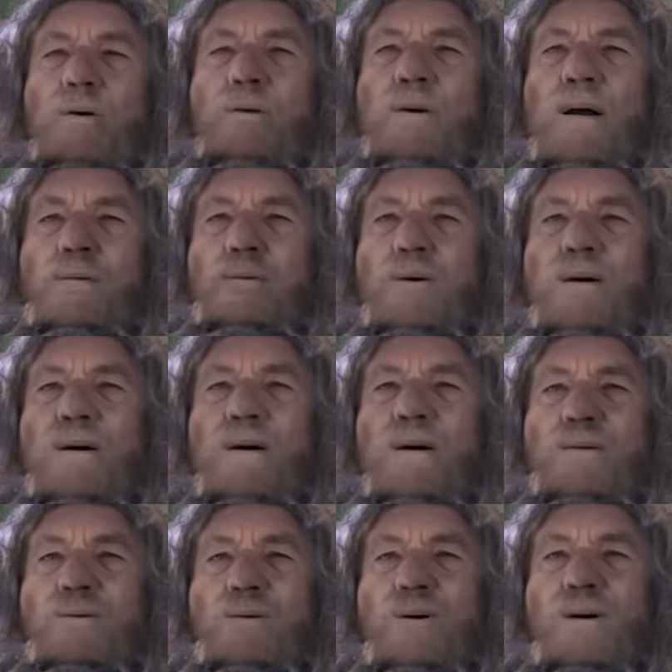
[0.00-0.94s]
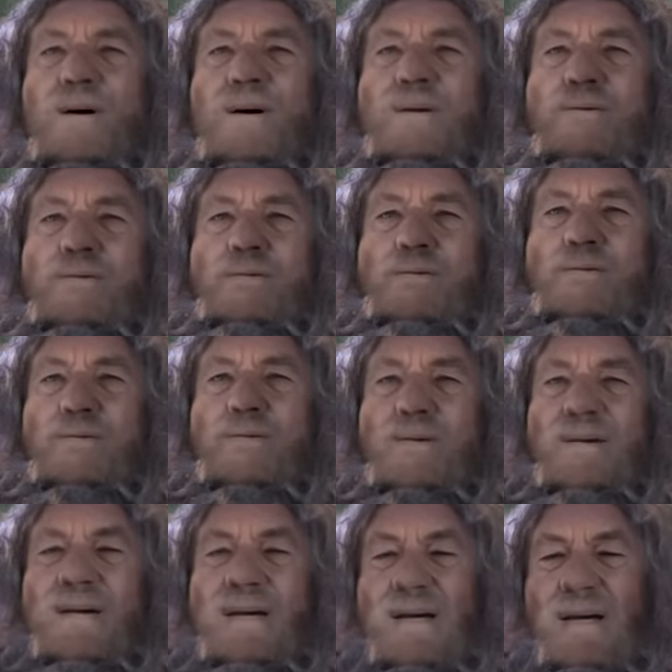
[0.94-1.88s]
never cash out.
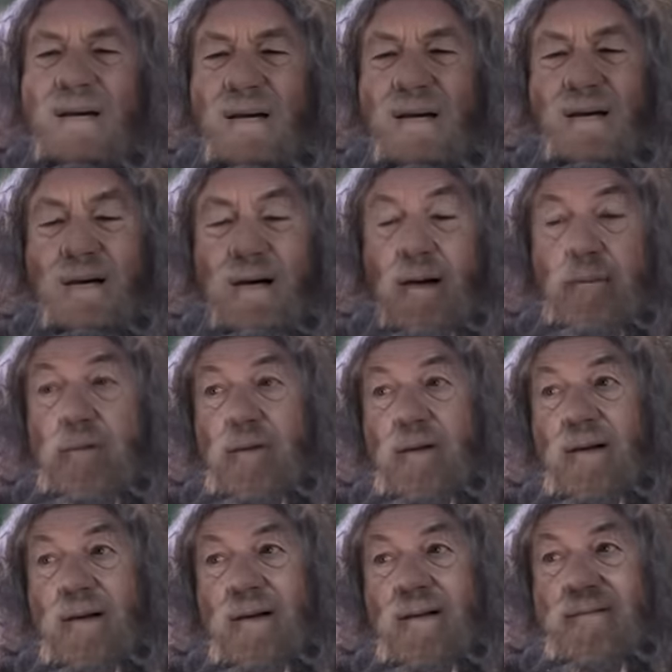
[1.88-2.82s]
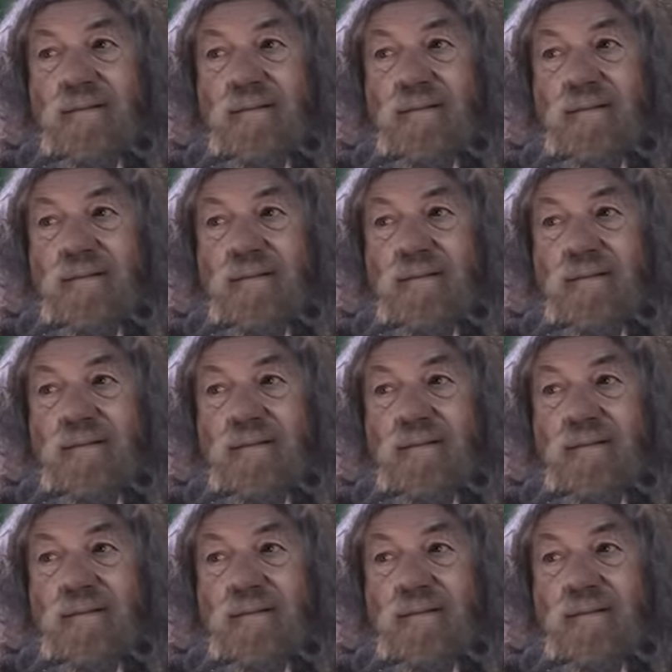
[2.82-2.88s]
How much you get?